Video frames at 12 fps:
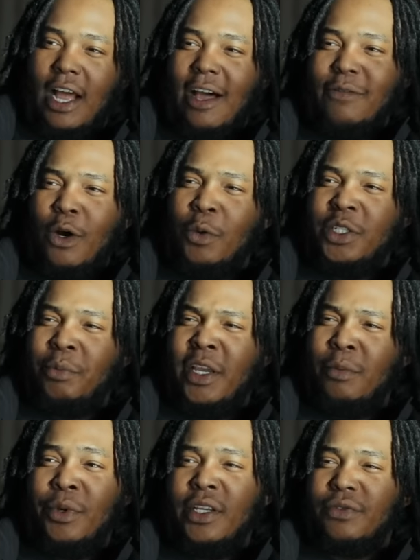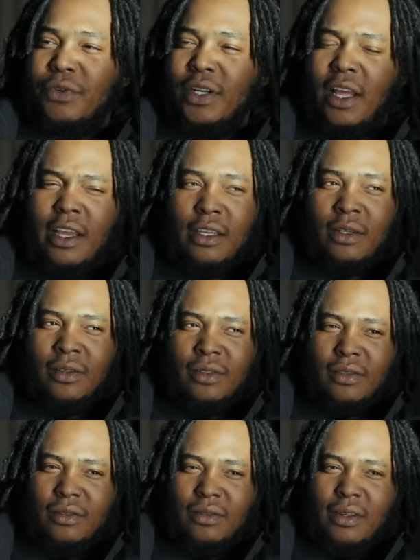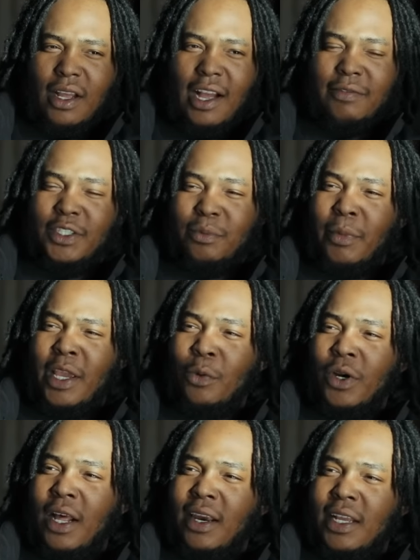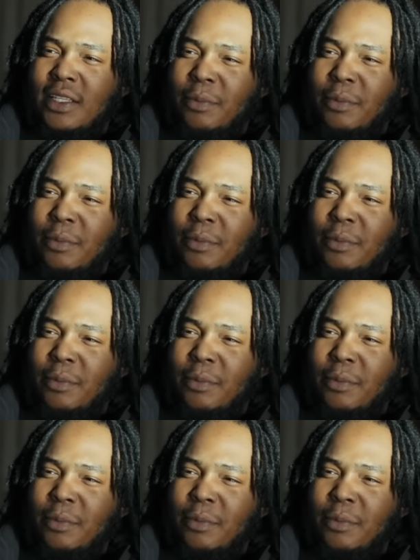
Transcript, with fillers: I've always made beats for like, I've just made what I like